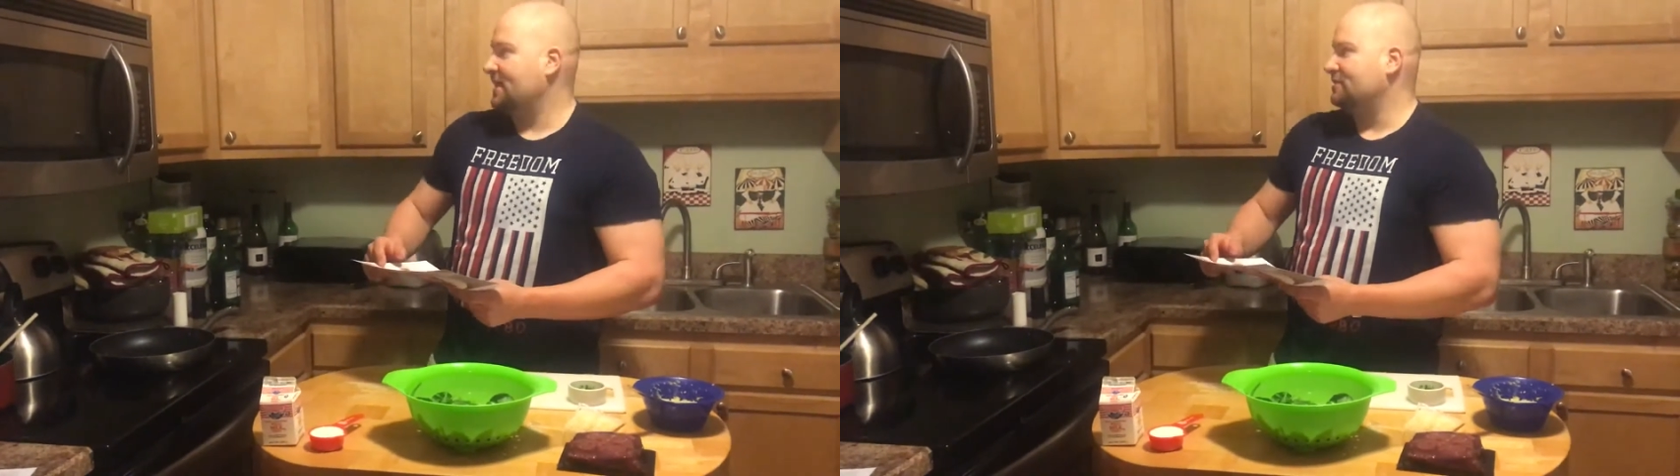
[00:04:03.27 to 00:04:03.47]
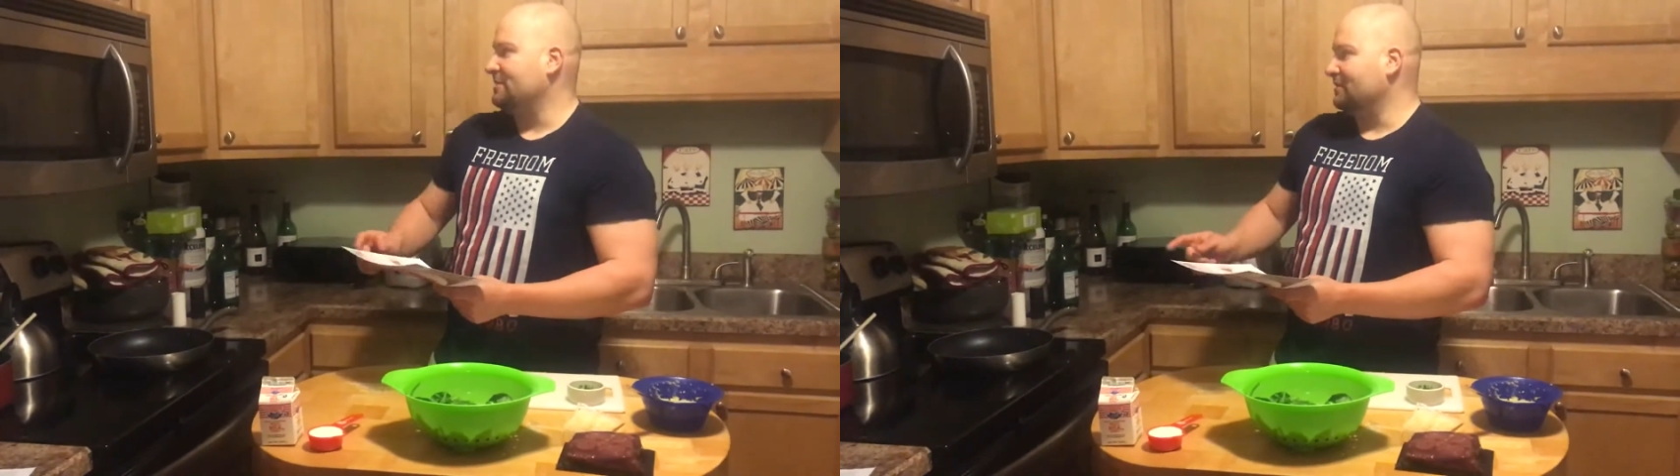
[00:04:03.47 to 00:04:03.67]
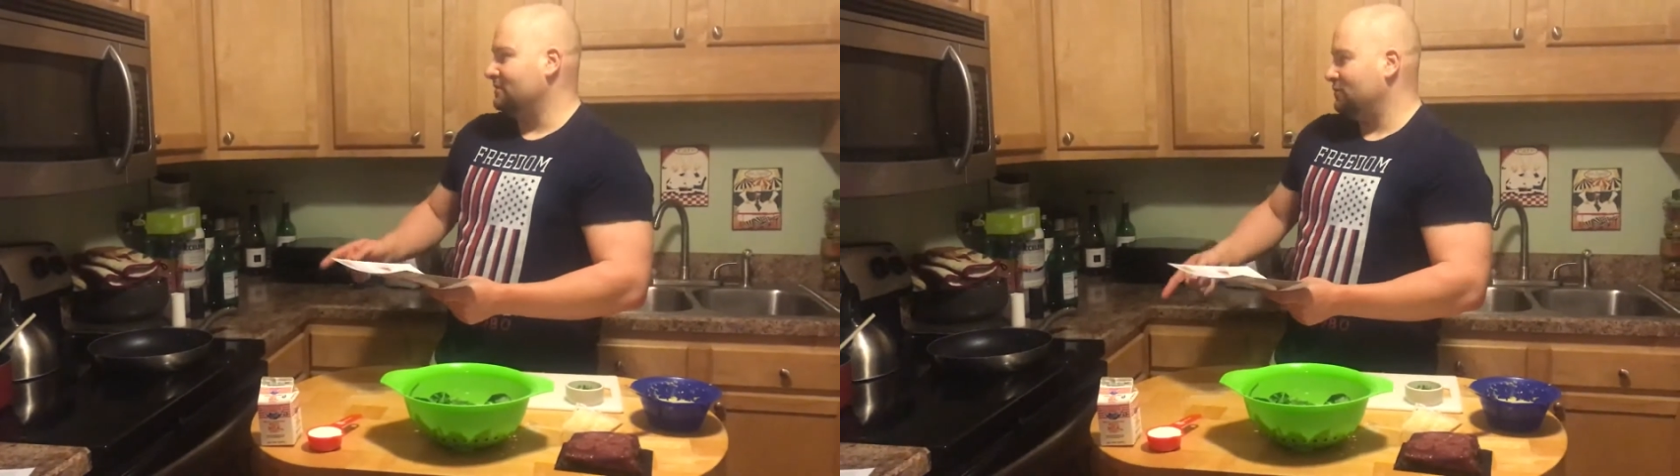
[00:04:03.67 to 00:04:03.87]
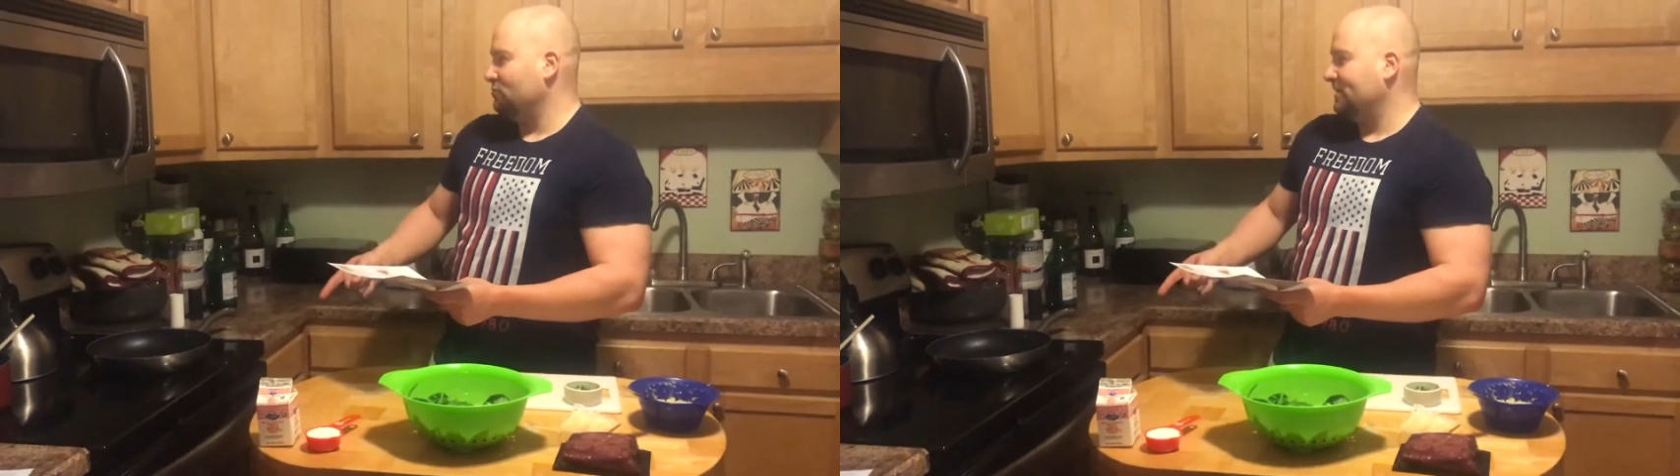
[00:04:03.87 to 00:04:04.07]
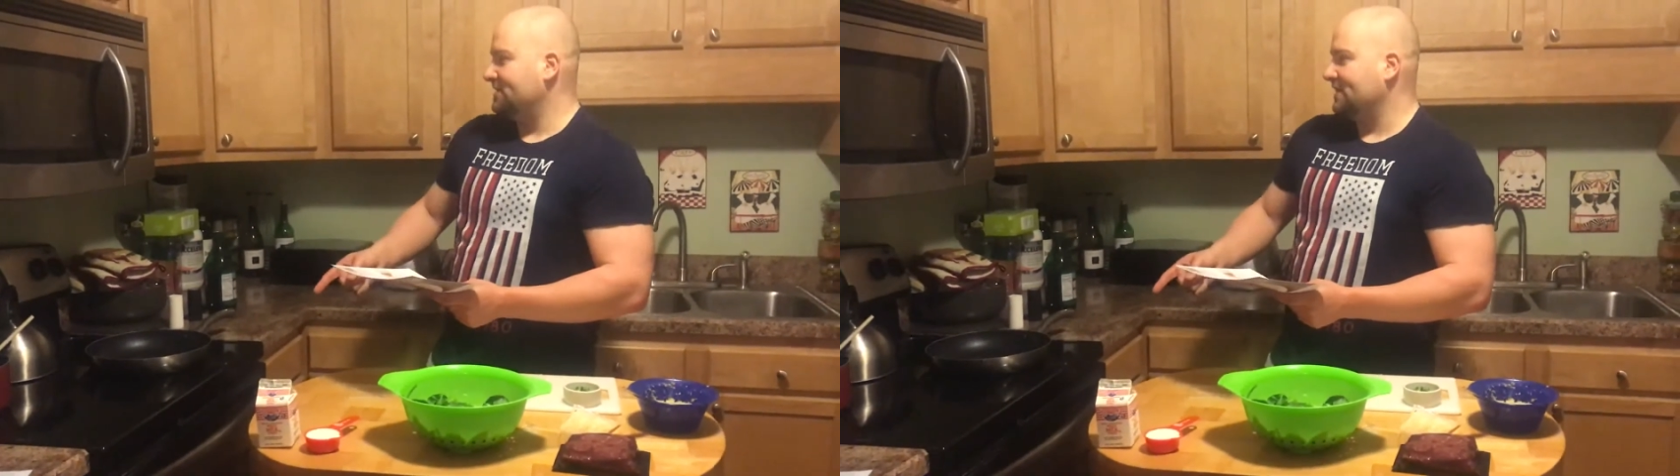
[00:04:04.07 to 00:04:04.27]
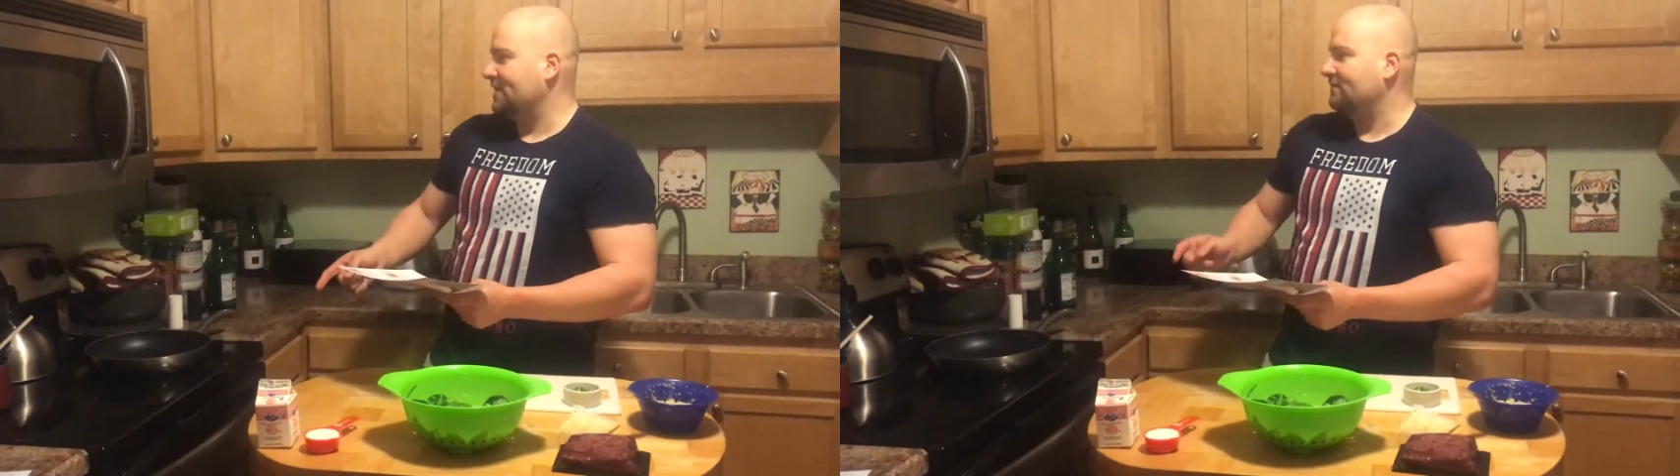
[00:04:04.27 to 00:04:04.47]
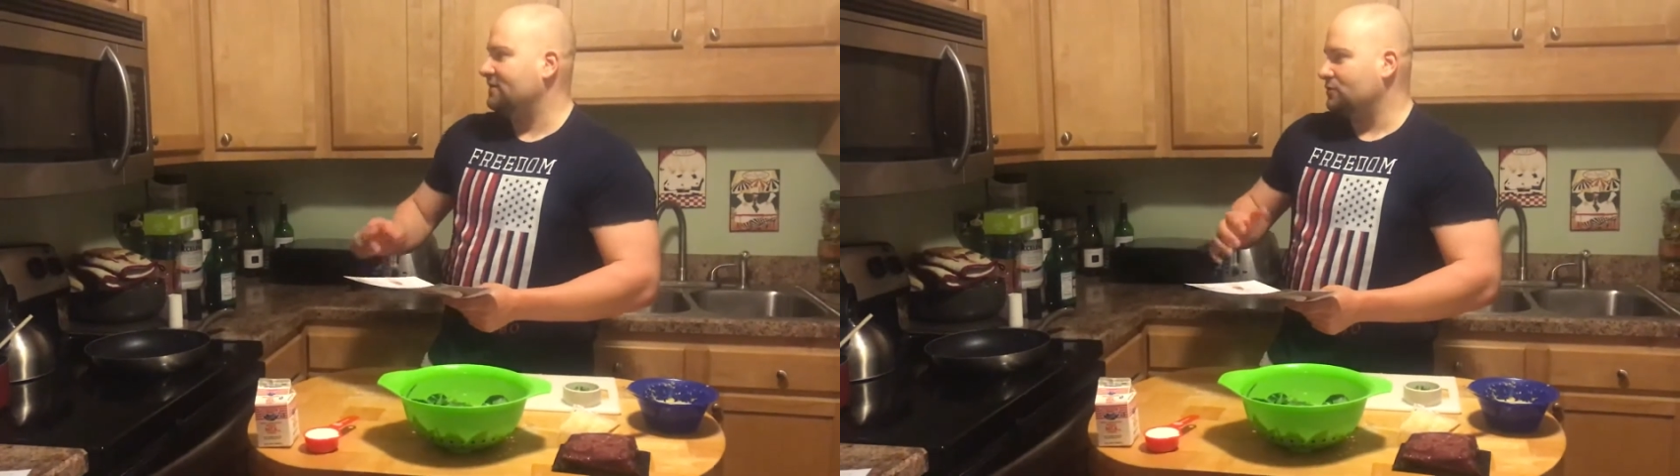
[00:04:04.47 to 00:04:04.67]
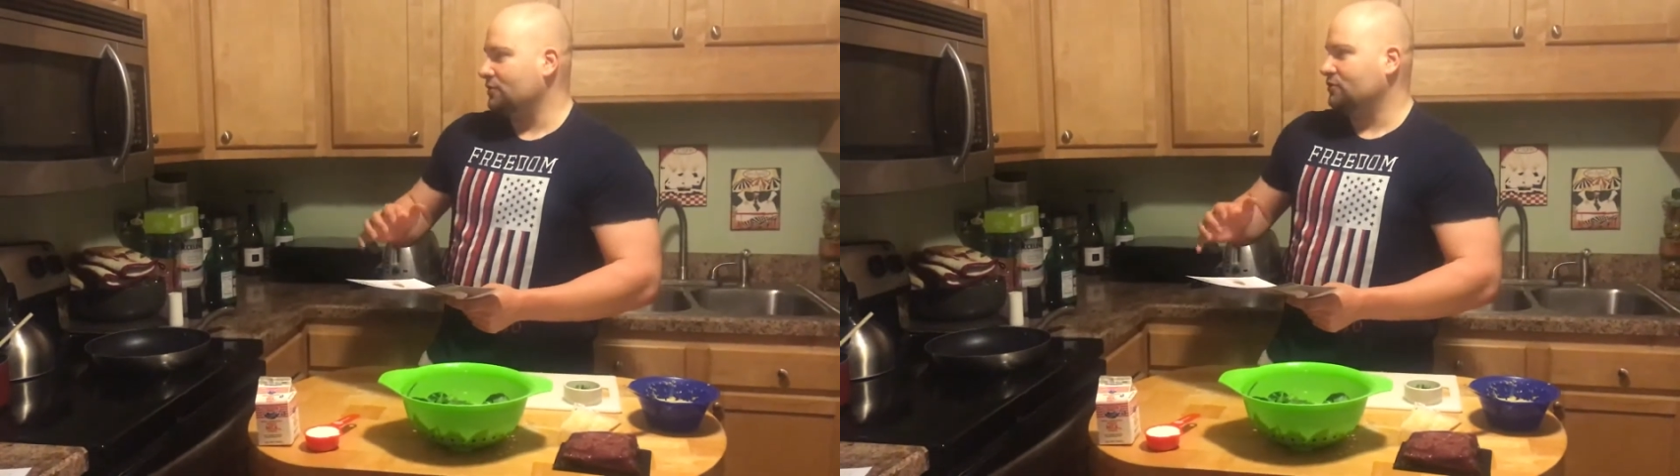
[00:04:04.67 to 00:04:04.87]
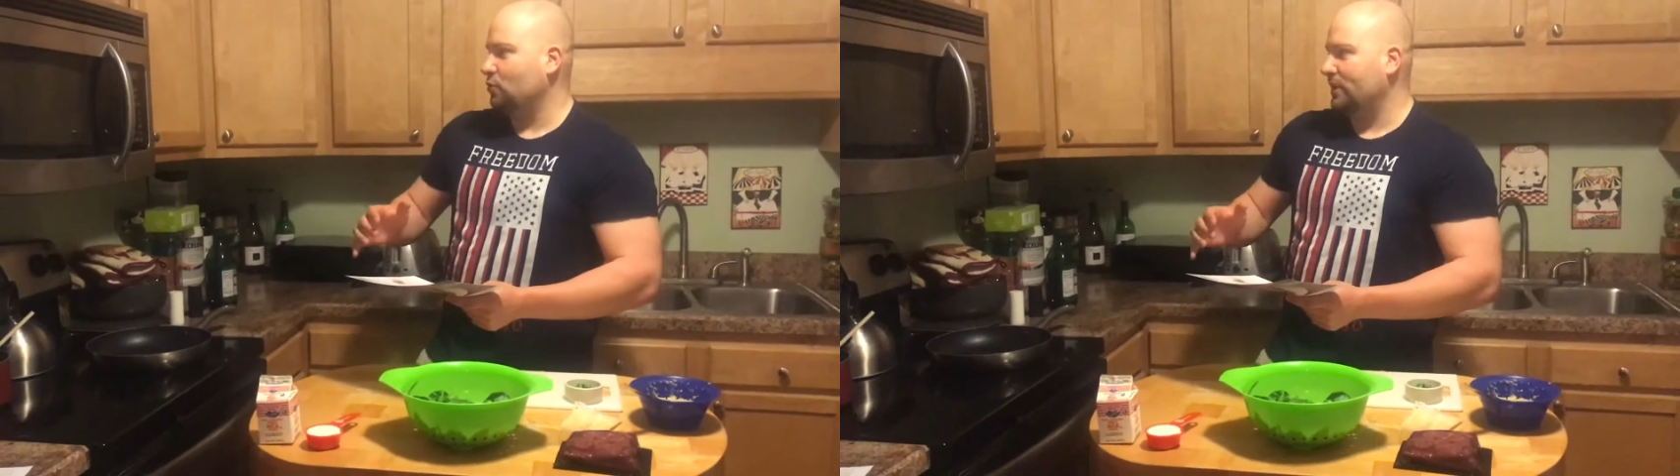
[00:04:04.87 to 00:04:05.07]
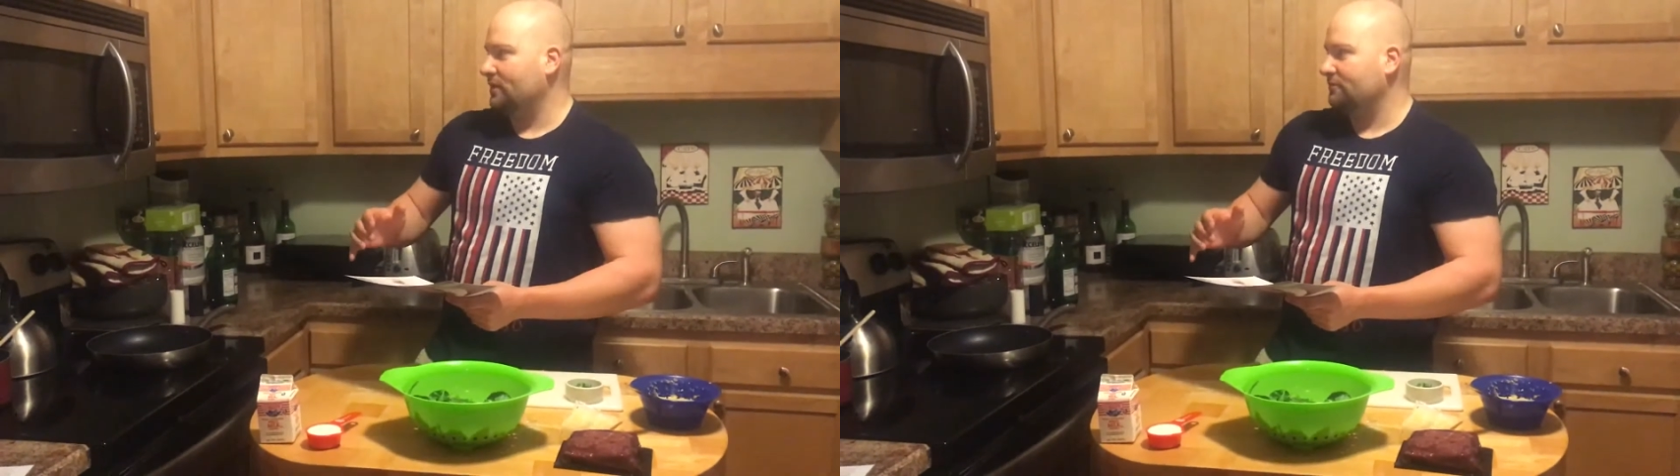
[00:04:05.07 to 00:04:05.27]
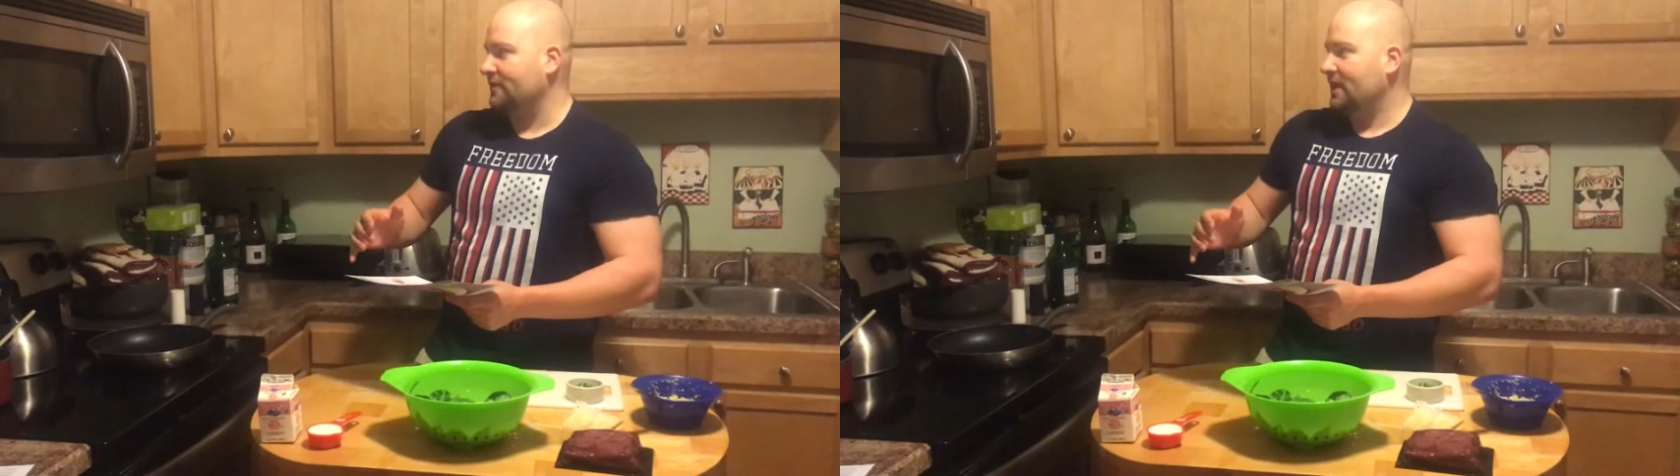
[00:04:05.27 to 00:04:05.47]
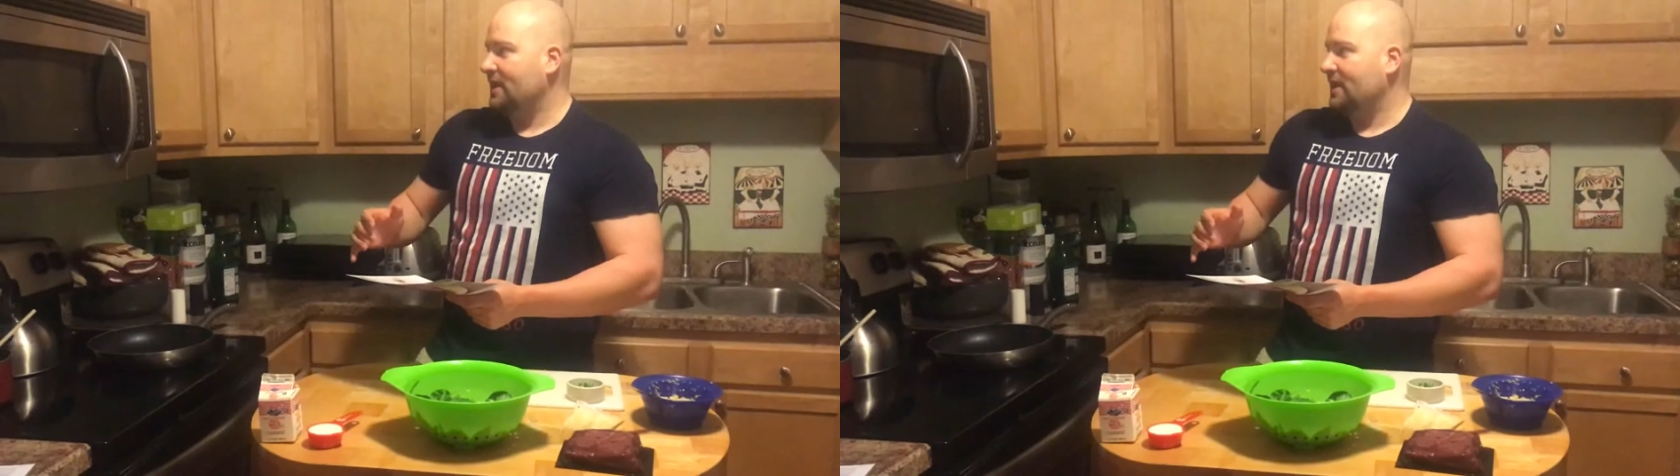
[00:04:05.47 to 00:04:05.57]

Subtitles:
has about 2 minutes left. It took 12.